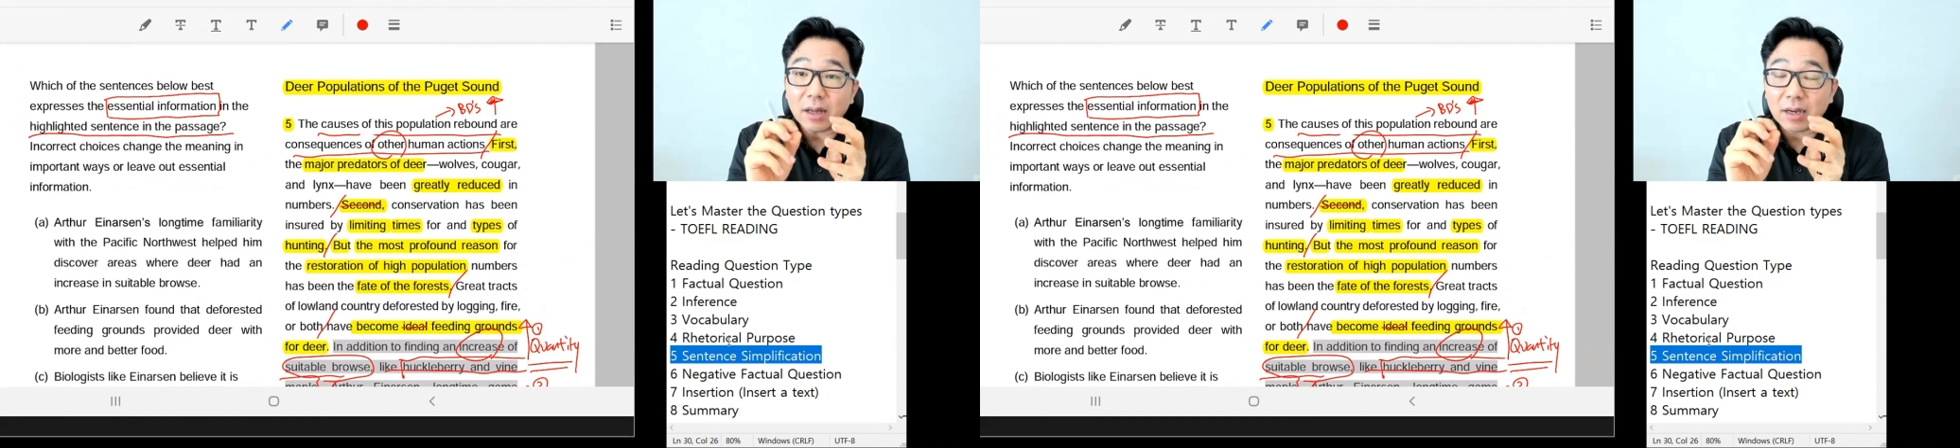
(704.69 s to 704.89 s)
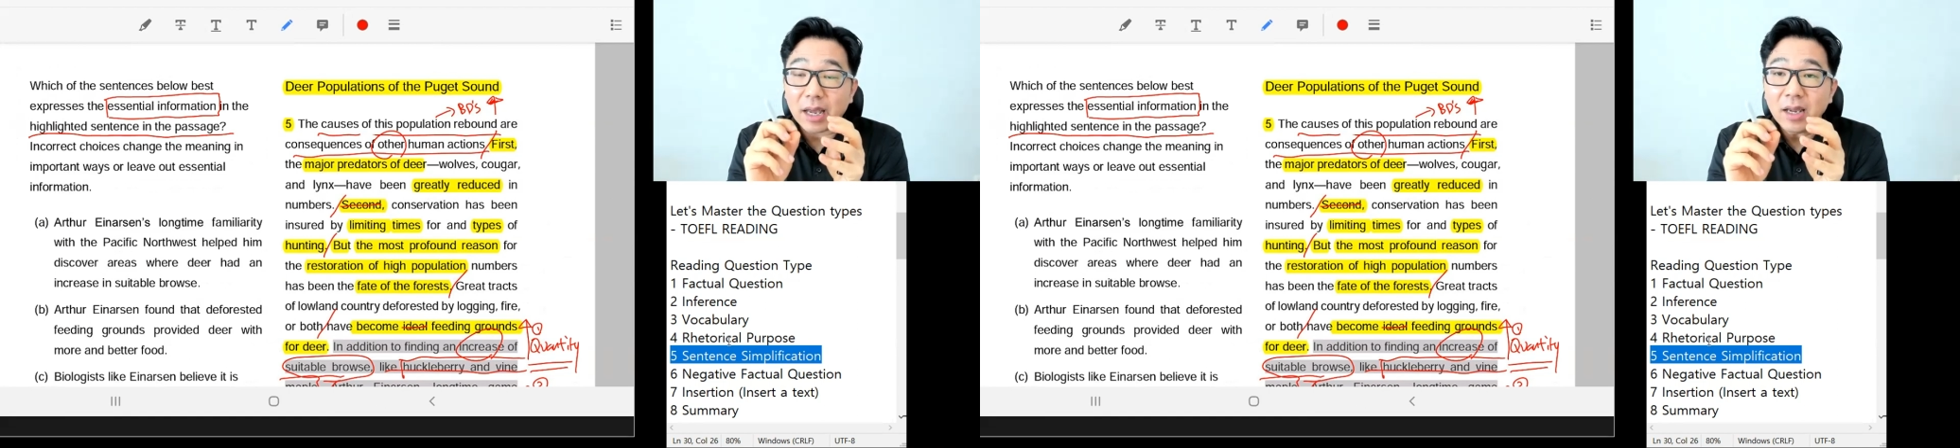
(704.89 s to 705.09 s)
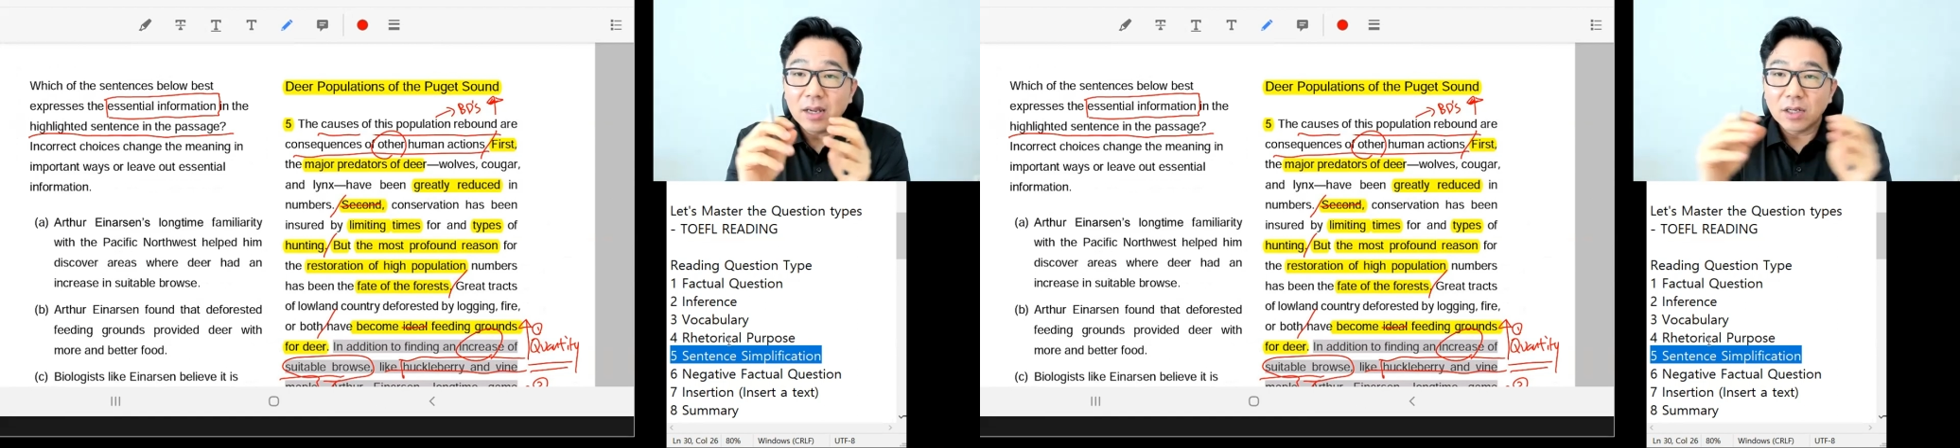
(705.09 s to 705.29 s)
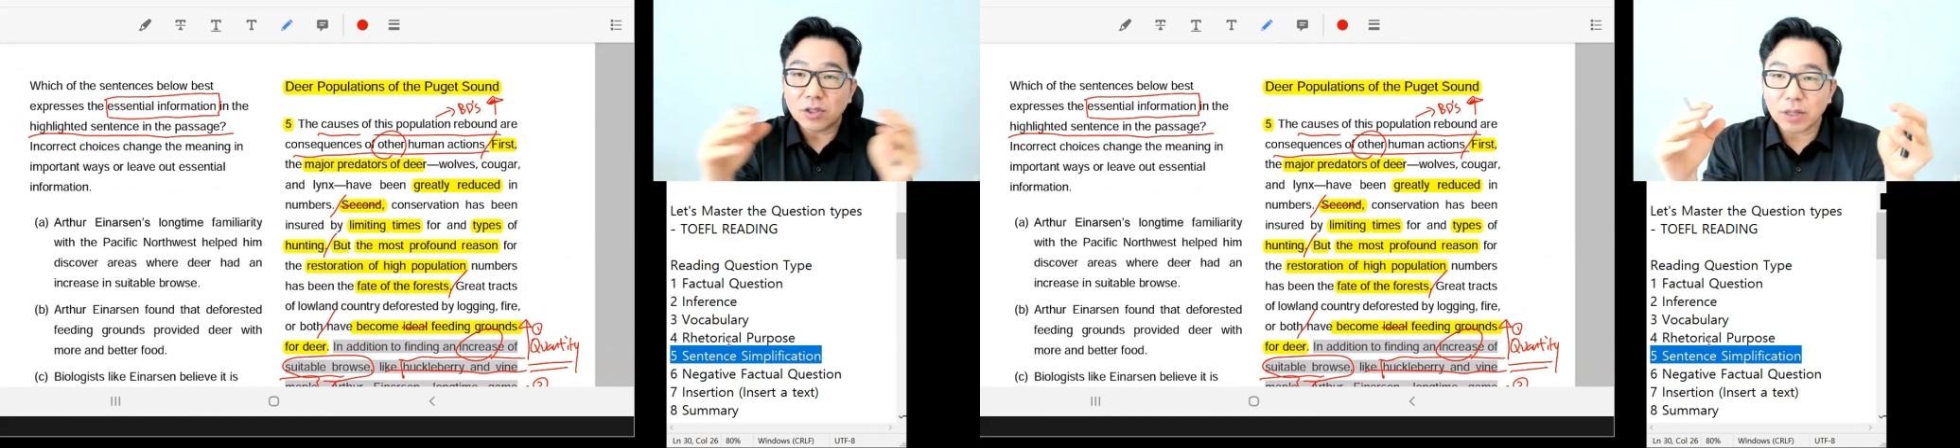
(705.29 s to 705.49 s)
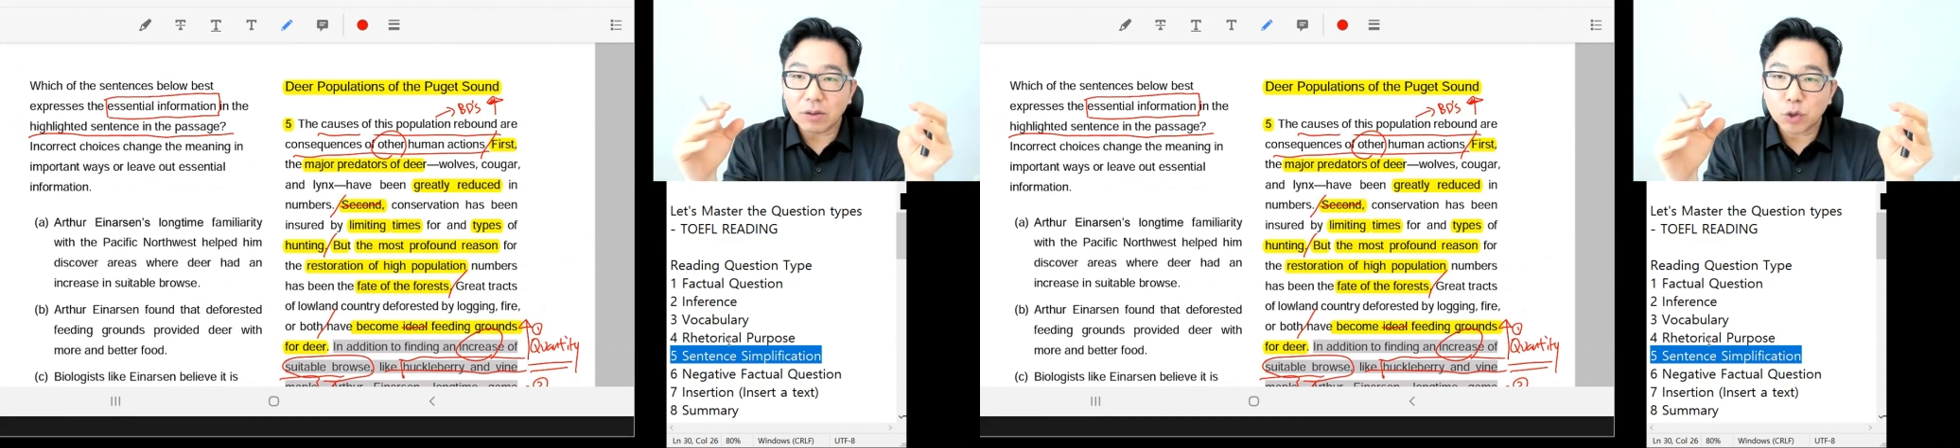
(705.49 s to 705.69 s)
Okay,
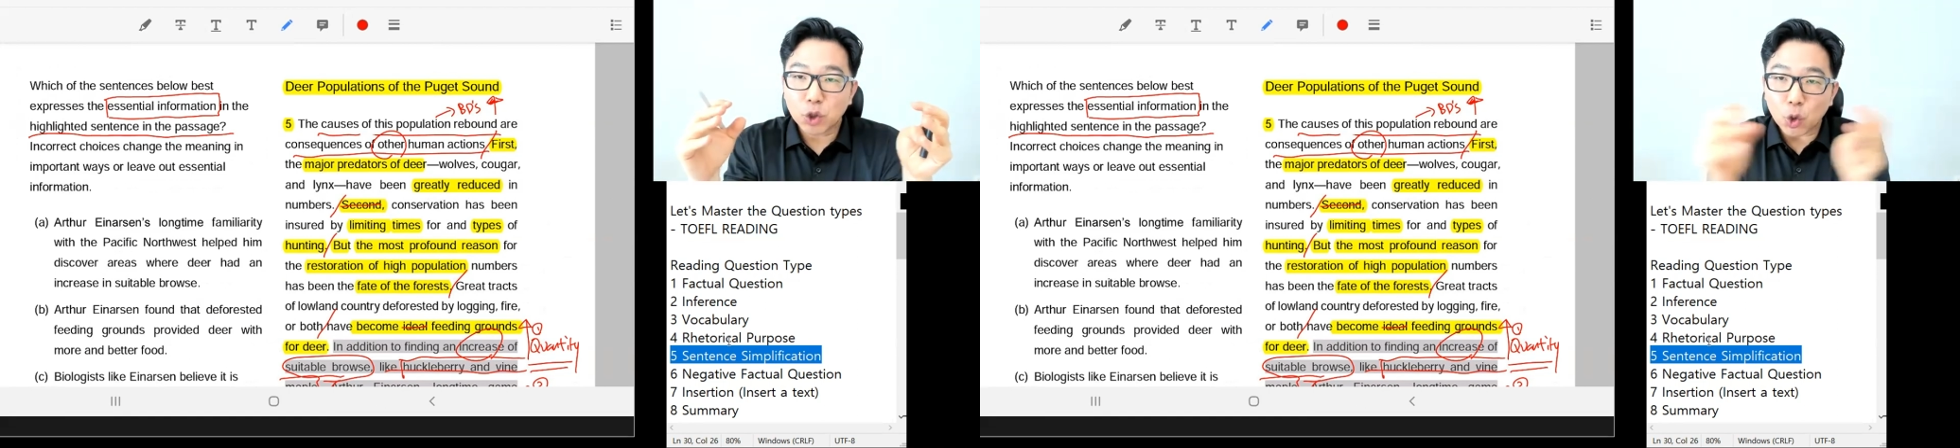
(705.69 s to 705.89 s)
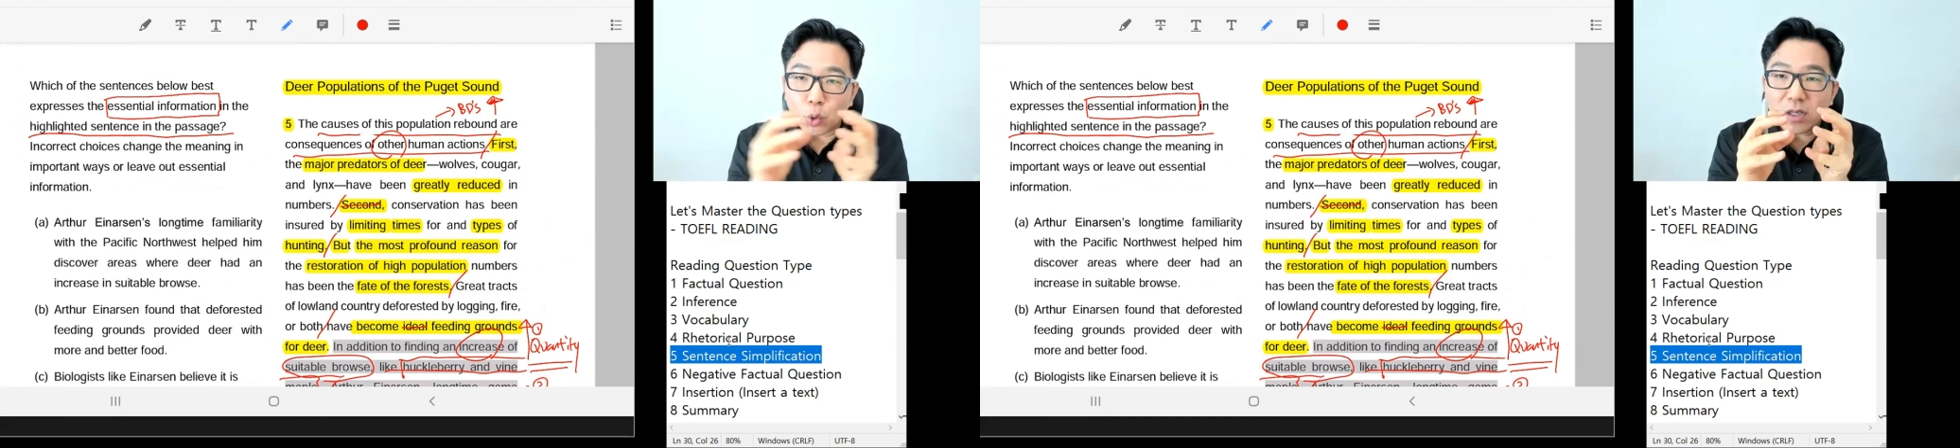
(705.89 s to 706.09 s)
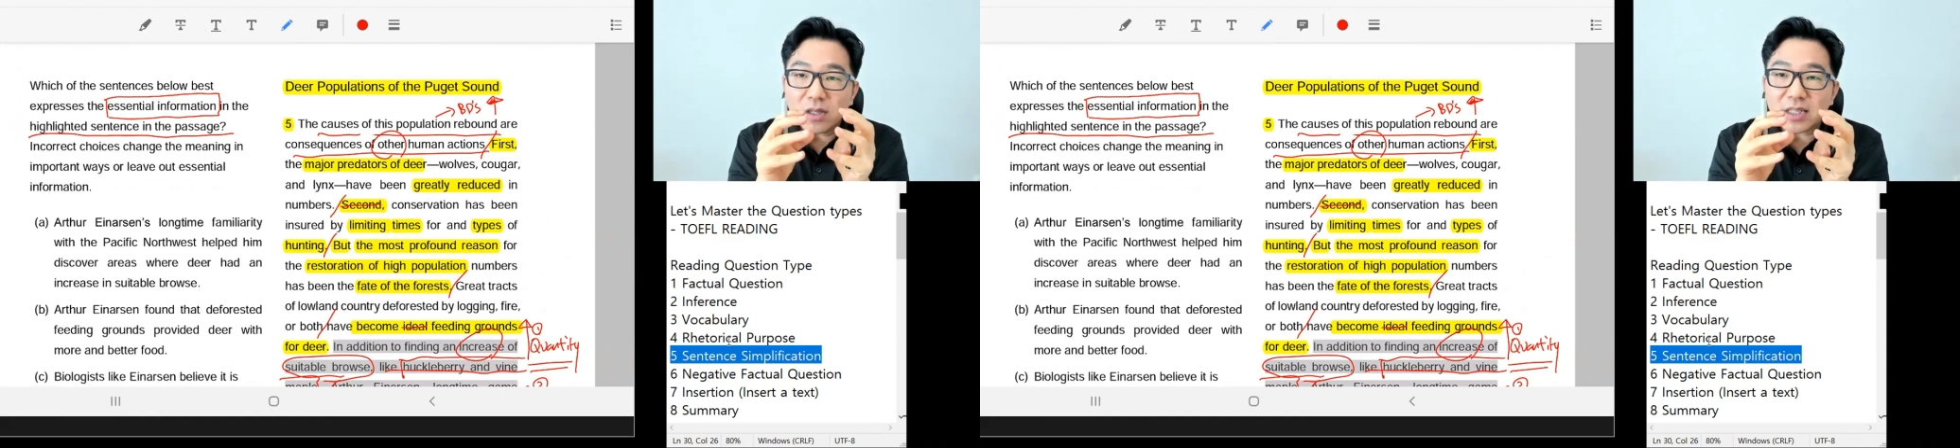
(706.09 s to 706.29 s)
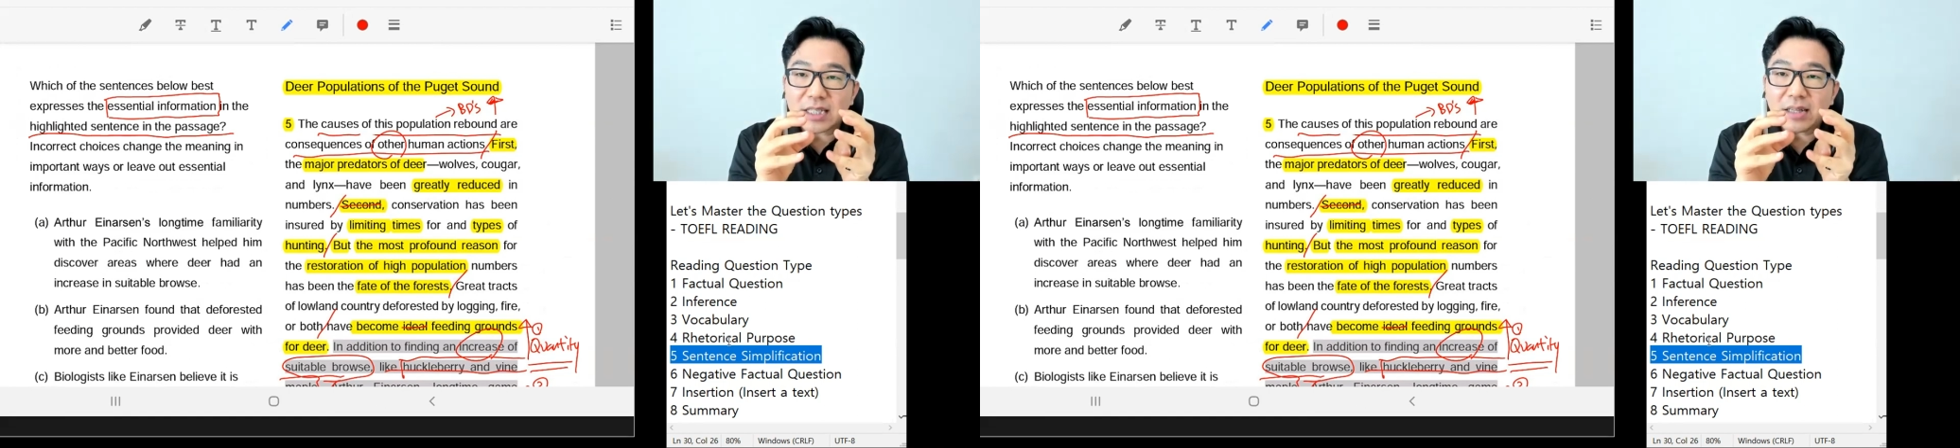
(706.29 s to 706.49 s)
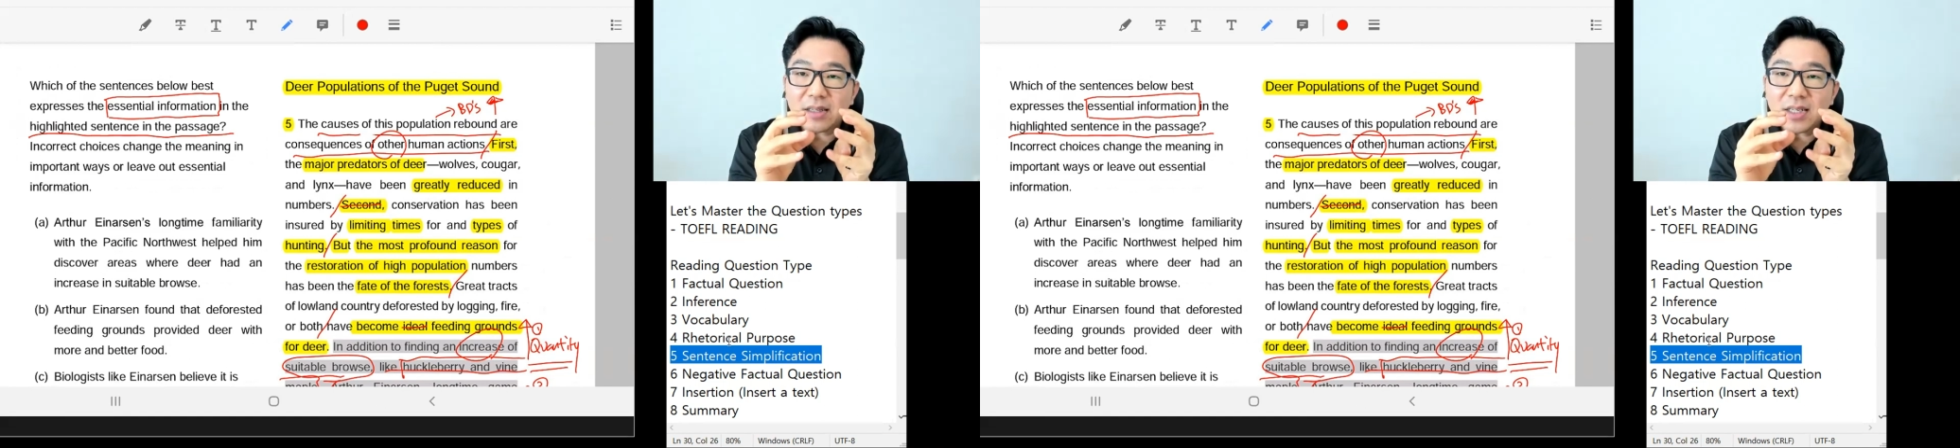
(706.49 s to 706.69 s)
so they'll shorten the
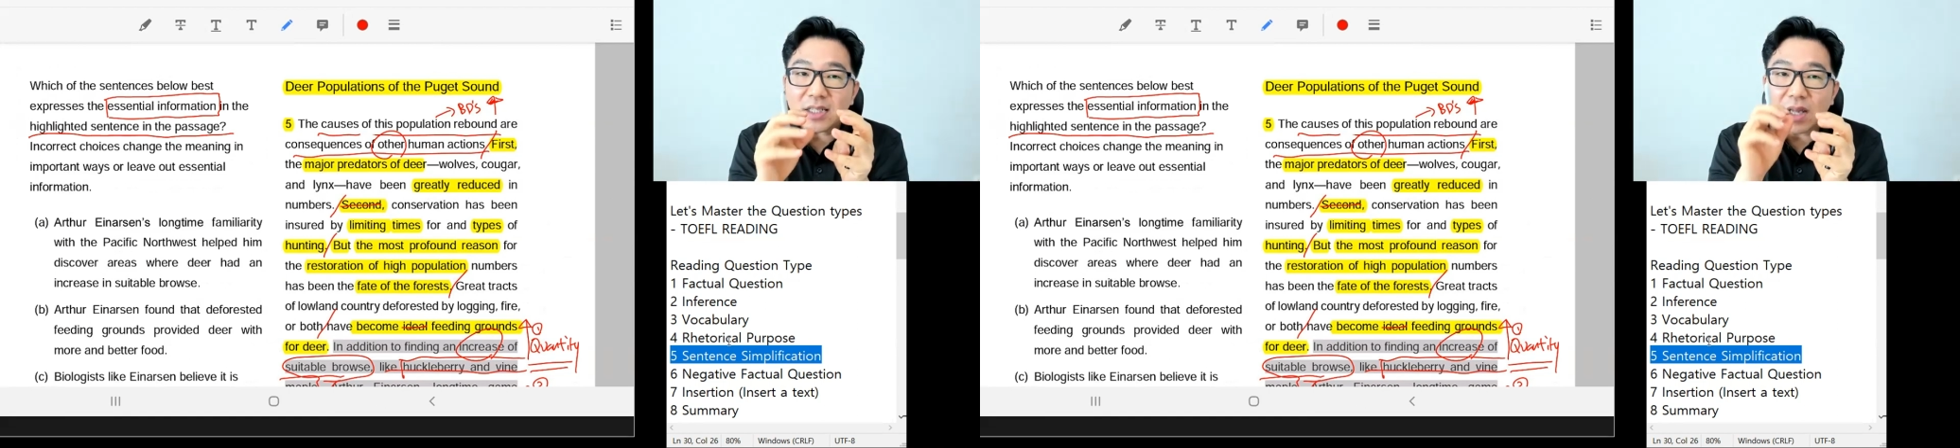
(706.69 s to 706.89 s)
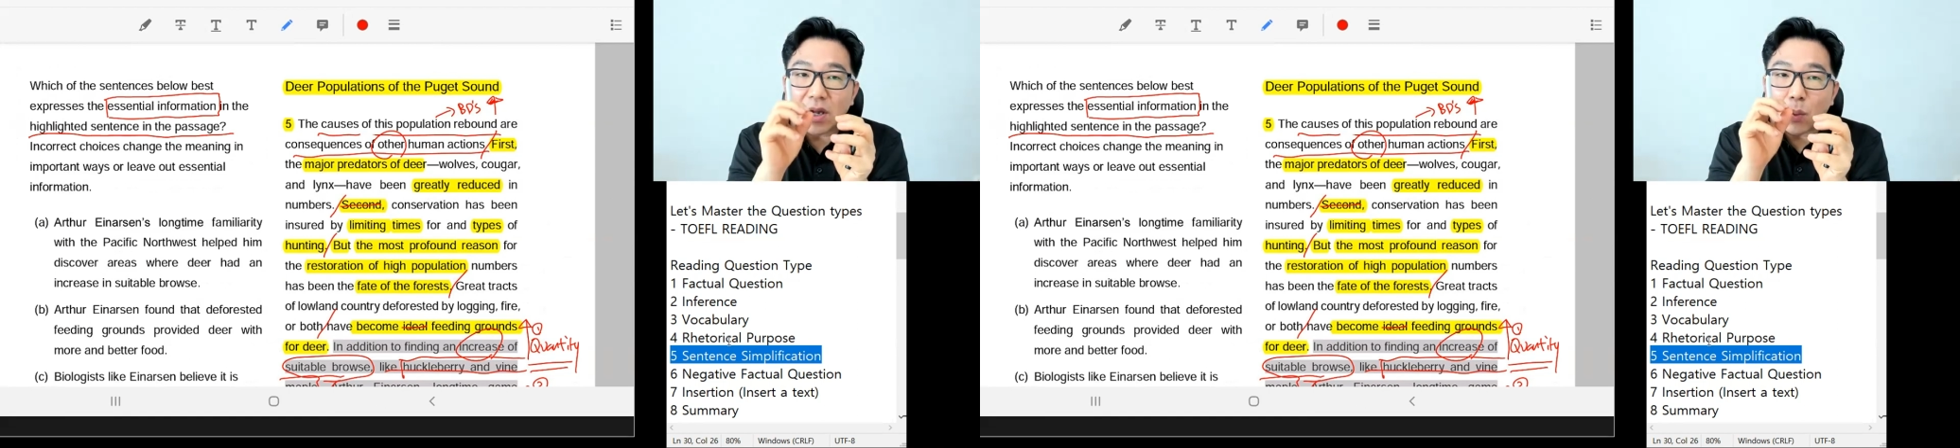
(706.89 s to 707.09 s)
sentence